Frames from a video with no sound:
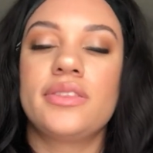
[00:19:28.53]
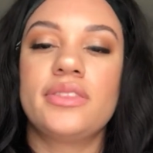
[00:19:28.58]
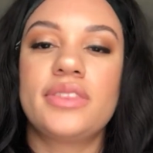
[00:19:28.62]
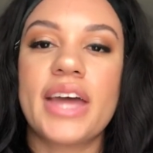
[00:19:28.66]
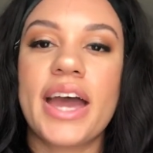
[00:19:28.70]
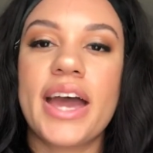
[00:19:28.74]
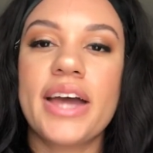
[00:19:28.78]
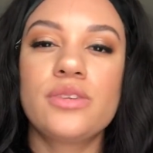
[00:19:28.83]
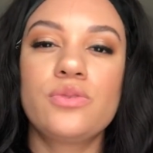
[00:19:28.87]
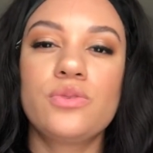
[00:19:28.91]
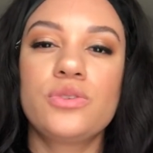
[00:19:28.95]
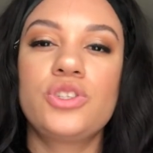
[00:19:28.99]

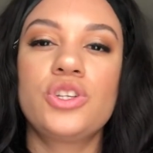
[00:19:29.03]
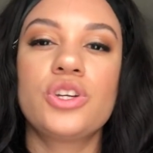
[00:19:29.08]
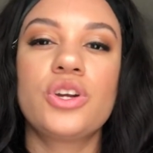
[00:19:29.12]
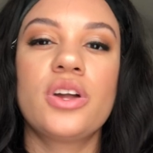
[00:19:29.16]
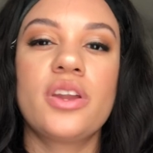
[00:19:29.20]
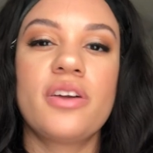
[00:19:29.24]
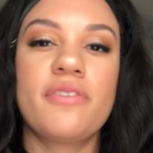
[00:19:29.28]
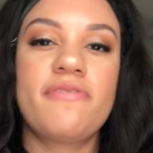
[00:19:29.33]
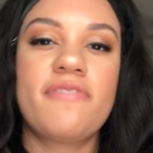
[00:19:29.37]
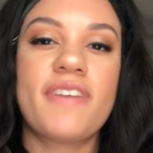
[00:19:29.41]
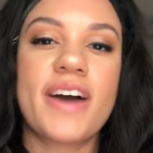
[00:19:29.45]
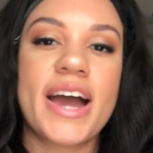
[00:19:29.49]
that's what you're
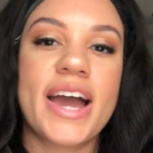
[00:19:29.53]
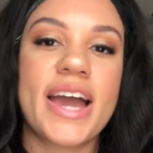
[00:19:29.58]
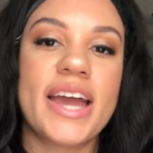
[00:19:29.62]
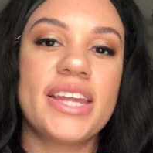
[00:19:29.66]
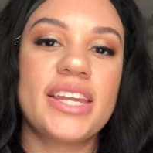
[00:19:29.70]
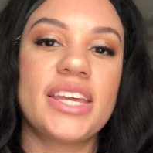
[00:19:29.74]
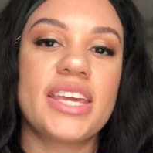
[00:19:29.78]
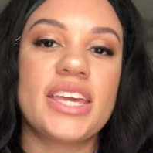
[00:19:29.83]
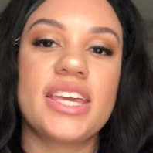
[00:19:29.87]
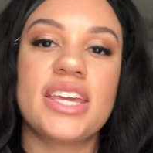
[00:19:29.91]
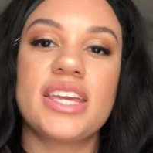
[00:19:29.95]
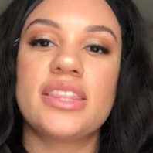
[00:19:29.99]
gonna
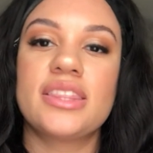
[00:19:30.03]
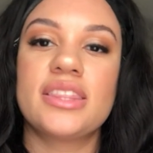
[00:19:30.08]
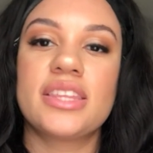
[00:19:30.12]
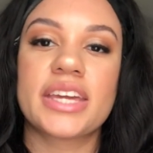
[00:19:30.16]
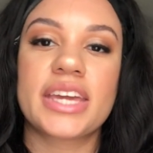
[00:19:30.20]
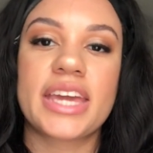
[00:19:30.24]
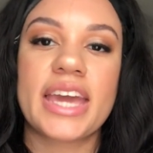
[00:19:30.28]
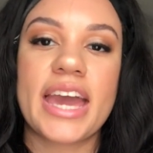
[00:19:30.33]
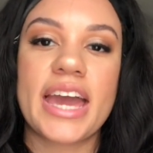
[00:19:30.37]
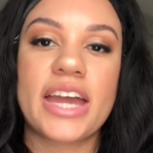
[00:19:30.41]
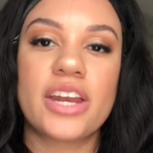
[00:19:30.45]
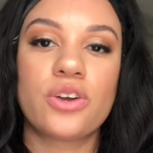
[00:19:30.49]
find in the
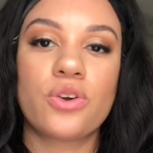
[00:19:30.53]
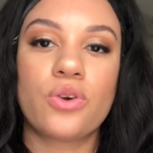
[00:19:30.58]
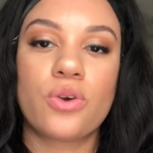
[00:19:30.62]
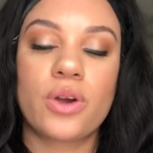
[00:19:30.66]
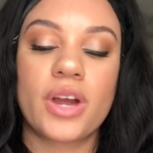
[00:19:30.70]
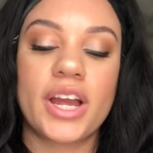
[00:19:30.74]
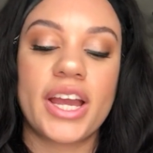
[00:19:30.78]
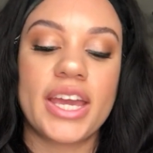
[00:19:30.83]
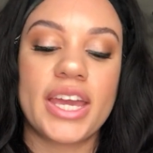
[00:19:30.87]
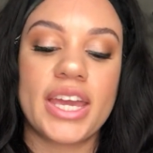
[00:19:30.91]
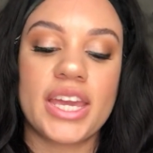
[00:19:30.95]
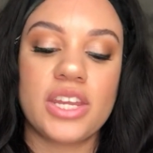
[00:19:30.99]

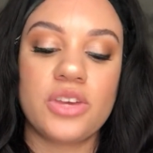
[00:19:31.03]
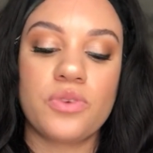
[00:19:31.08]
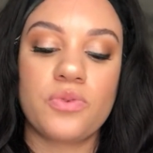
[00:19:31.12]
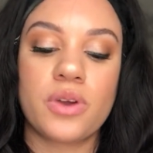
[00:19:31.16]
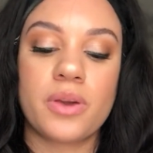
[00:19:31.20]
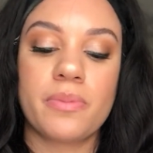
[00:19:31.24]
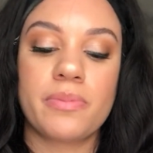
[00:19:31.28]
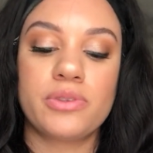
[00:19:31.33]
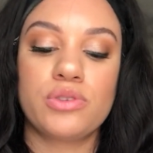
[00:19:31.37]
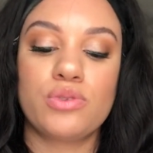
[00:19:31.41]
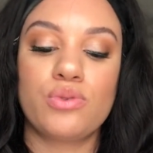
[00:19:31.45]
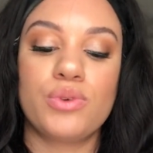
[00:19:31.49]
category,
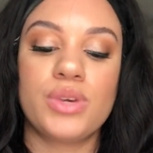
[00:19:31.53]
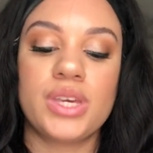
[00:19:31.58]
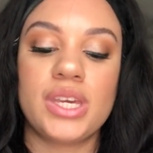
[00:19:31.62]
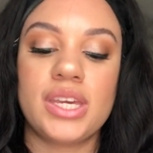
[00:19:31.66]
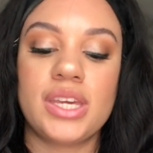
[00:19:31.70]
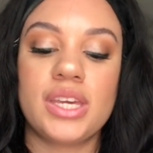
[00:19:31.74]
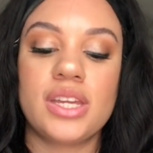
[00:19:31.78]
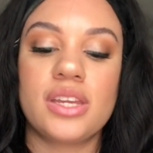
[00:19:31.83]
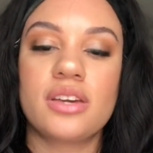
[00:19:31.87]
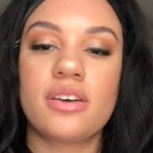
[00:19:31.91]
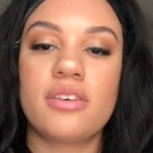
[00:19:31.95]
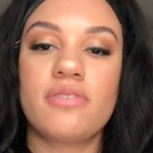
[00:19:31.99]
anywhere
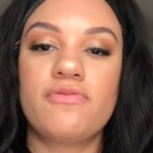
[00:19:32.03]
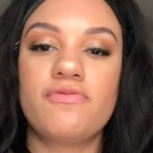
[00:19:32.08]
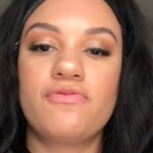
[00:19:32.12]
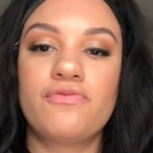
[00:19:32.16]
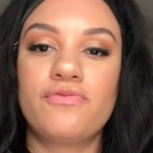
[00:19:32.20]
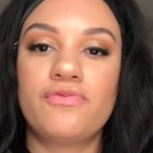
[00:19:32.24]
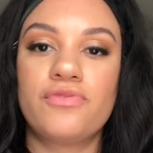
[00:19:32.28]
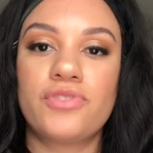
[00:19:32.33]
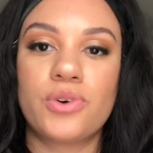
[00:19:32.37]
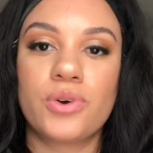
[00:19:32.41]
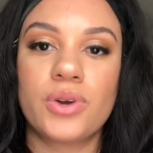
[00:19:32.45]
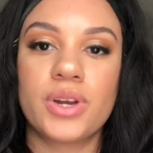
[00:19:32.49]
between
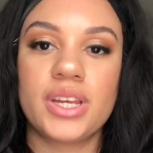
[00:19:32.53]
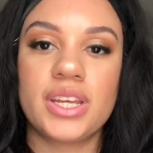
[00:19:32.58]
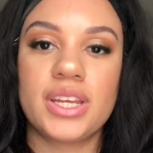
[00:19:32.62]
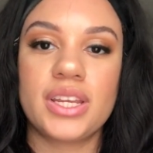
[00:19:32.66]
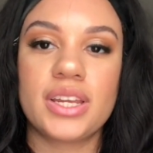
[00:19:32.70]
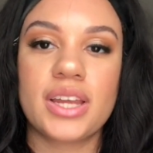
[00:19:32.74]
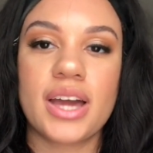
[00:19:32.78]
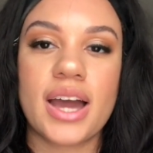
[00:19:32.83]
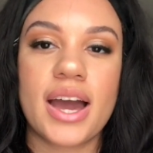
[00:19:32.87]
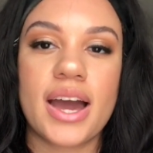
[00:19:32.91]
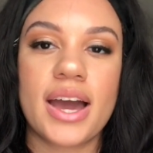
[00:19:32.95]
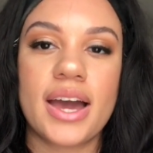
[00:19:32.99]

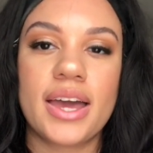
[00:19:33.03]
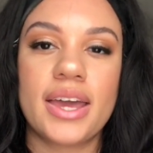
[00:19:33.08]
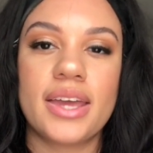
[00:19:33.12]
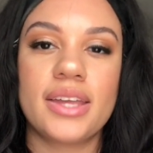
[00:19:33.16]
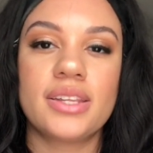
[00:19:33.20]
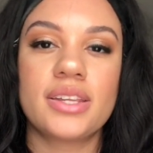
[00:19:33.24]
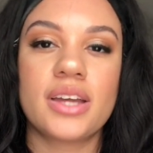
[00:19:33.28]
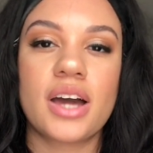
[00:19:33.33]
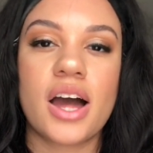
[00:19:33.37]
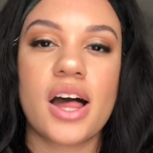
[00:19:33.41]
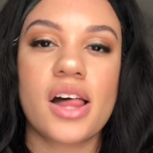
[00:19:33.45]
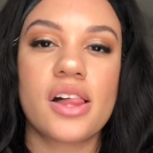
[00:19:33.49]
$49
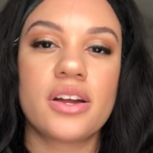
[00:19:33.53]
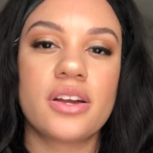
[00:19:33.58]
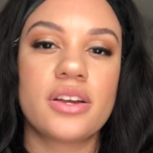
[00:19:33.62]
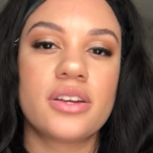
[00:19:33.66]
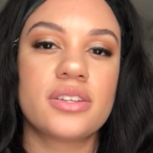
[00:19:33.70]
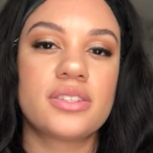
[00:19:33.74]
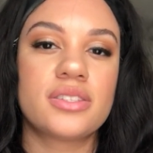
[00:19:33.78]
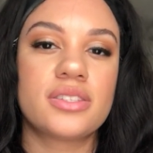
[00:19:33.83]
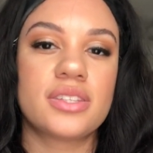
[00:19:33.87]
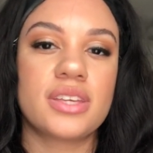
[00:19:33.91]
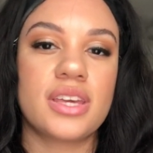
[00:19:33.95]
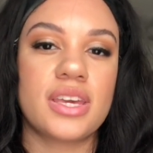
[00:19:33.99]

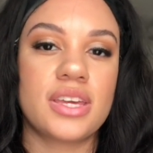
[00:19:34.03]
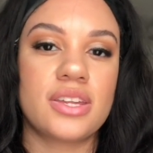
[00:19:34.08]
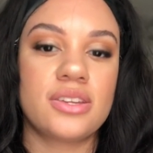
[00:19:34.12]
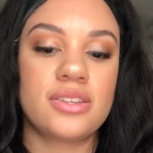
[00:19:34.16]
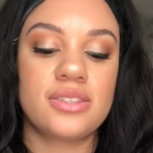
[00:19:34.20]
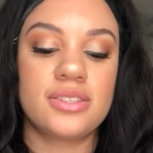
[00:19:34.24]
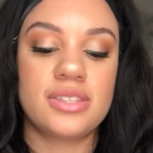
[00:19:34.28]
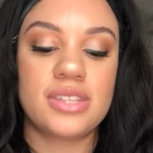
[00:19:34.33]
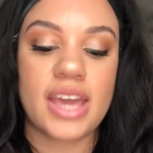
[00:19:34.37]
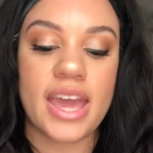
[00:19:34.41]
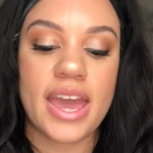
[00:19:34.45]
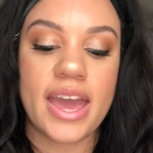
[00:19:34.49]
and
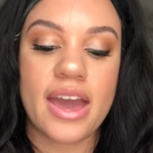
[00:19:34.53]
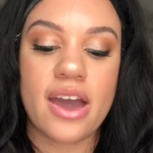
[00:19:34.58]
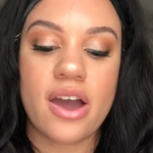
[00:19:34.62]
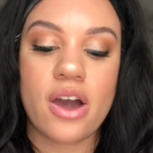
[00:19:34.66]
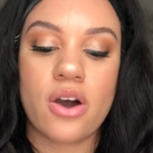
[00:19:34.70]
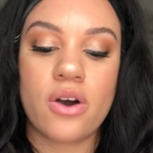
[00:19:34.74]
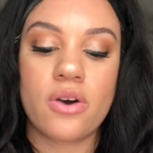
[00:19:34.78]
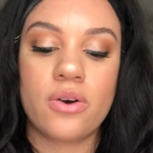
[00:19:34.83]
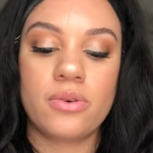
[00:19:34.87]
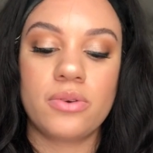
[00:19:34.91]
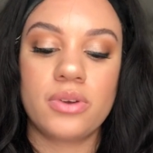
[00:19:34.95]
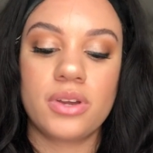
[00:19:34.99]

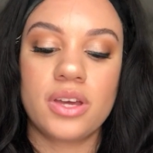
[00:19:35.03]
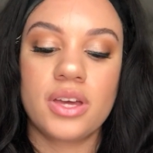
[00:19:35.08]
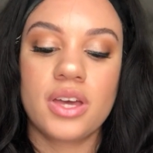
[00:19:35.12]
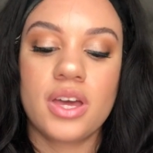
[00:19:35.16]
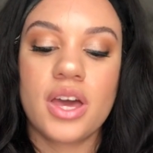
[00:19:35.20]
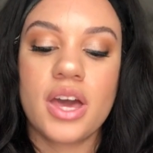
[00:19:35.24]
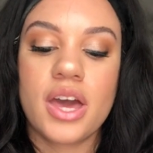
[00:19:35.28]
down.